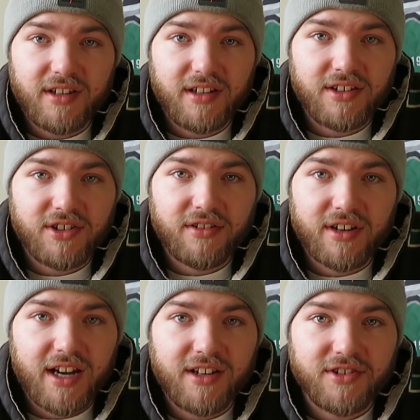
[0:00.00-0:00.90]
each other
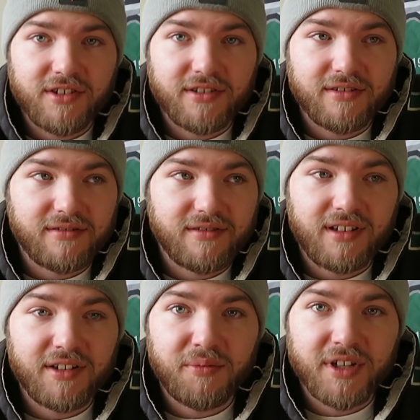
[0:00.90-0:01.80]
hate each other a
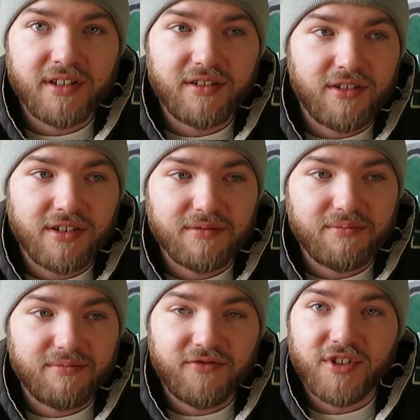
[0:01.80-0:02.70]
little bit, or
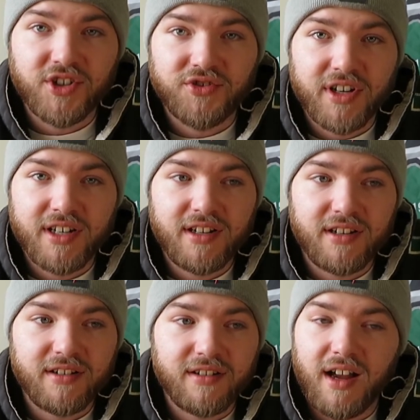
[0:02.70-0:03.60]
frustrated.
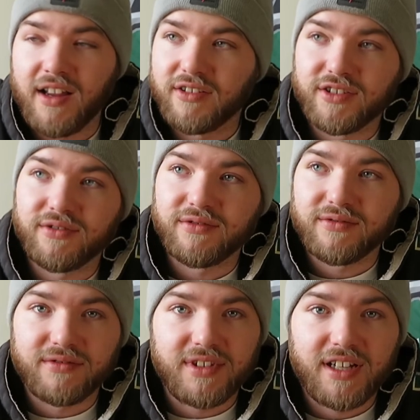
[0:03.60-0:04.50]
And
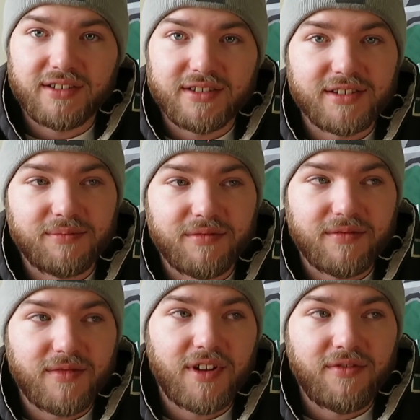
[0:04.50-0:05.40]
Dallas is
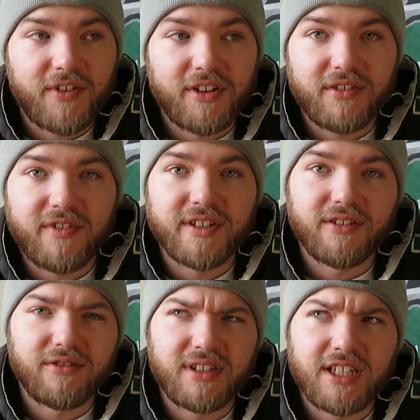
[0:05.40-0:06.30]
a fairly
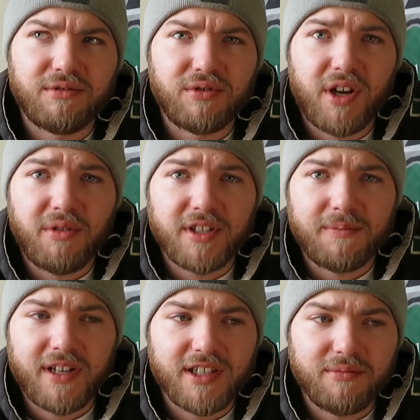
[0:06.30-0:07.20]
physical team, so I would
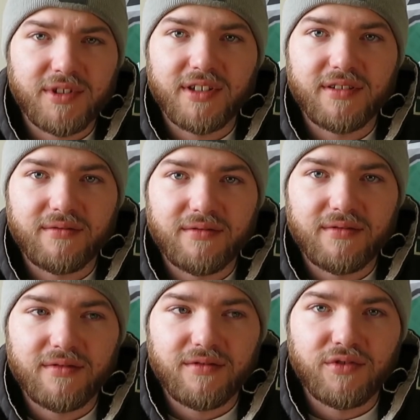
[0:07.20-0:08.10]
expect them to
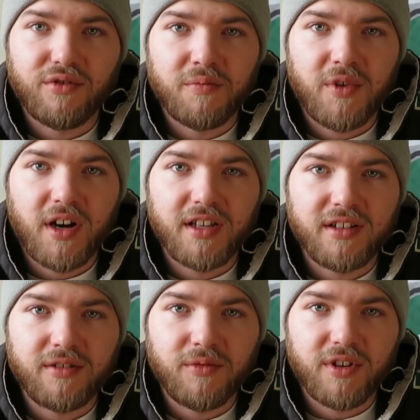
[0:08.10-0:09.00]
throw the body a
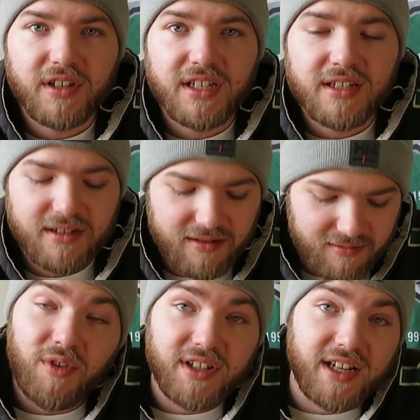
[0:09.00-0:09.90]
little more at least.
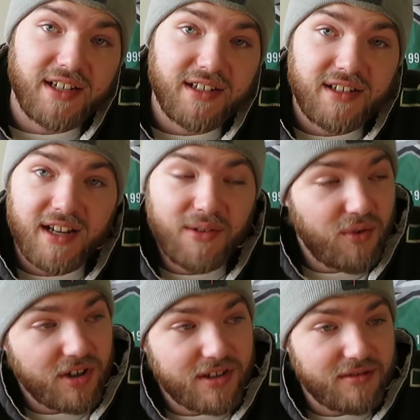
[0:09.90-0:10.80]
What they did tonight
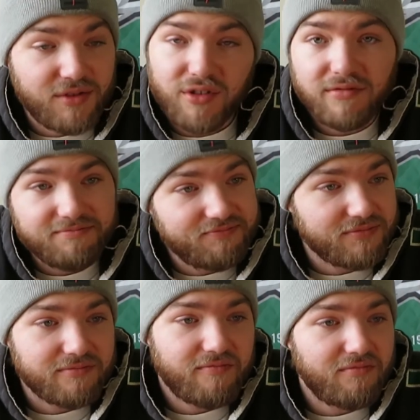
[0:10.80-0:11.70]
worked, so
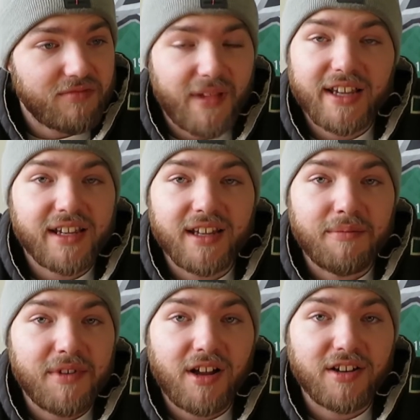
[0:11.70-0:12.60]

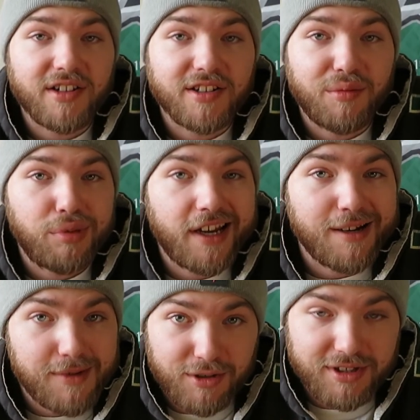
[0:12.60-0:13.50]
I'm not going to complain
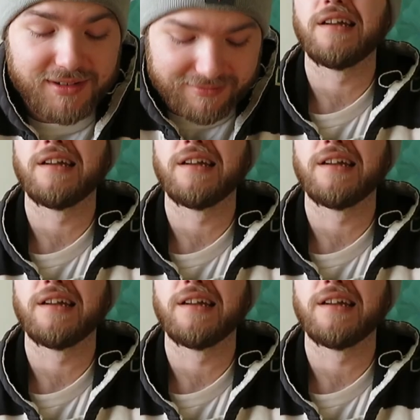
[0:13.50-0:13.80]
about it.